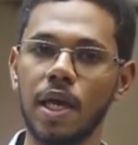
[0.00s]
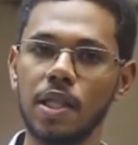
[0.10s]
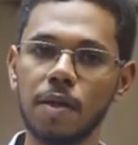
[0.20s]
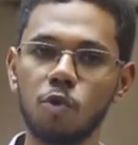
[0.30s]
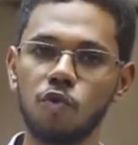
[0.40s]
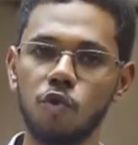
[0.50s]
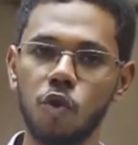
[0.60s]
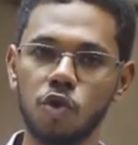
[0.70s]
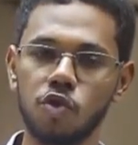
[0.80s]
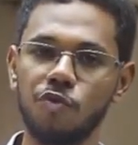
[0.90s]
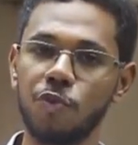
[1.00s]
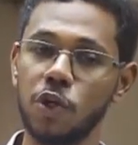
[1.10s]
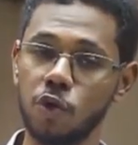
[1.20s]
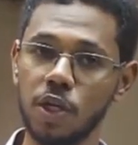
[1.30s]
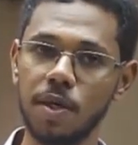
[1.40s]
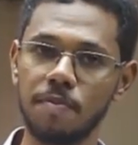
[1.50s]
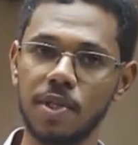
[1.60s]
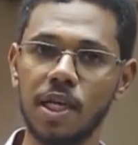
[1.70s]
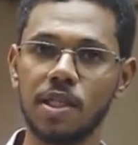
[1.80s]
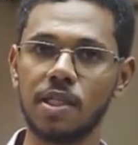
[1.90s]
A double fold of peritoneum
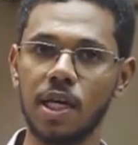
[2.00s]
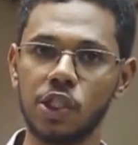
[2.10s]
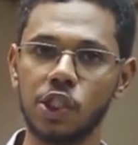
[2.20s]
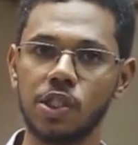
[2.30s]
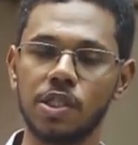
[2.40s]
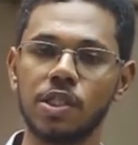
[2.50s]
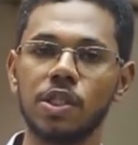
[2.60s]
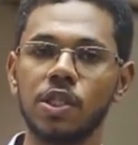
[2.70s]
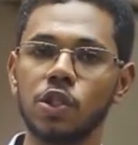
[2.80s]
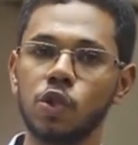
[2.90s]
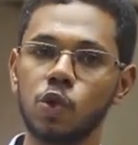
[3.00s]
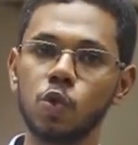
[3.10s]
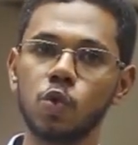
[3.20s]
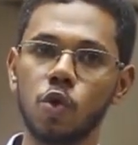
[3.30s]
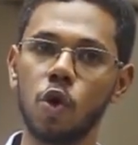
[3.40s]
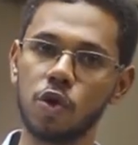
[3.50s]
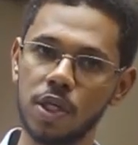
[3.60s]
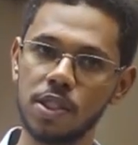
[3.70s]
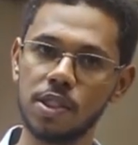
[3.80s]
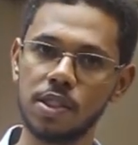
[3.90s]
that attaches 2
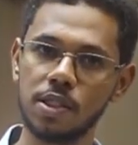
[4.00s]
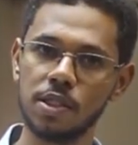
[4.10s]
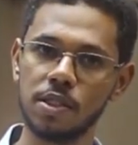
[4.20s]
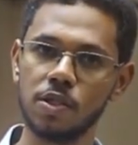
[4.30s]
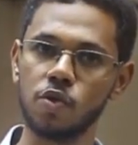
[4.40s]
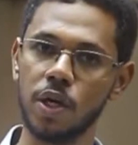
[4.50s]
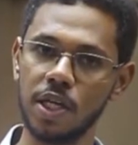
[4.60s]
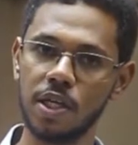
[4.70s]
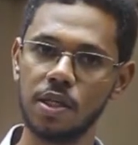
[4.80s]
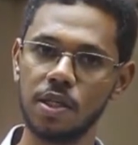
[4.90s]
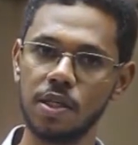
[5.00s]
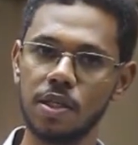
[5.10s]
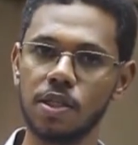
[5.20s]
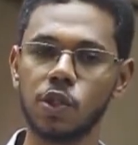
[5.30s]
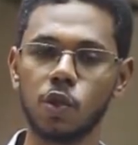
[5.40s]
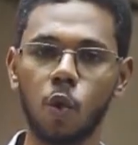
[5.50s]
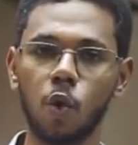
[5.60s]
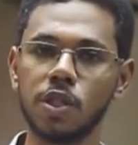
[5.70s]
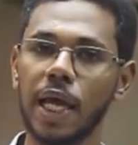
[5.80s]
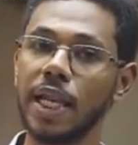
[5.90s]
organs together is
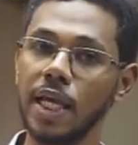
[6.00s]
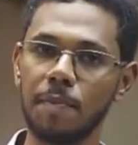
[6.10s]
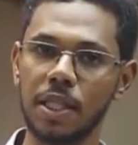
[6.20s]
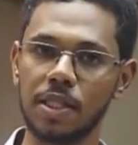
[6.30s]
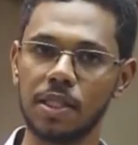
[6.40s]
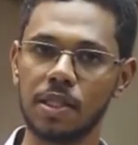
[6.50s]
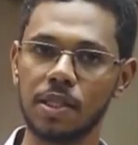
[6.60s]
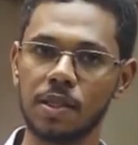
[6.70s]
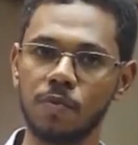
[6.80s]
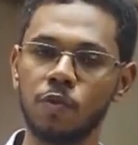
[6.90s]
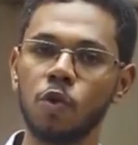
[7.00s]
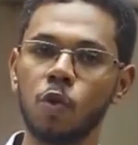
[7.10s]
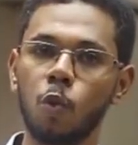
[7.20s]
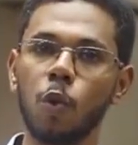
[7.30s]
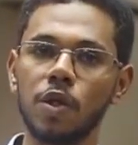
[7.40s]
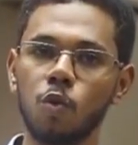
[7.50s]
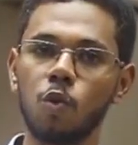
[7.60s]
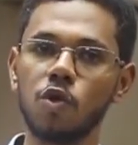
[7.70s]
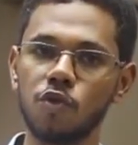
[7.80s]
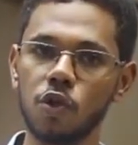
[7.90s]
called a ligament. When
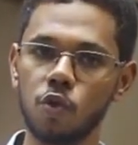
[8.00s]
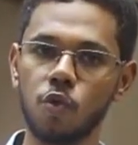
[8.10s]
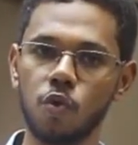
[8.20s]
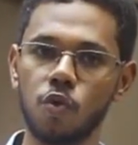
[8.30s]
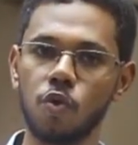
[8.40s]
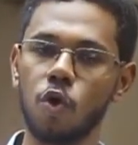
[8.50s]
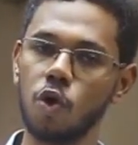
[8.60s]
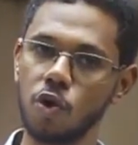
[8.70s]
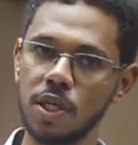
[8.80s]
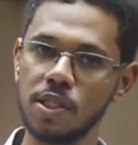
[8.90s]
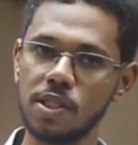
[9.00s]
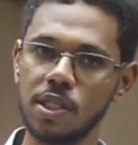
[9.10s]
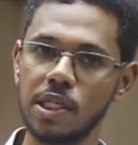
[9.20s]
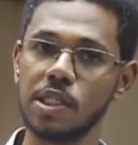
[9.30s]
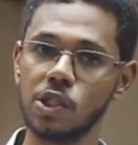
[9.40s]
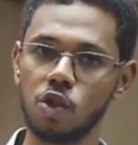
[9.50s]
one of the two organs is the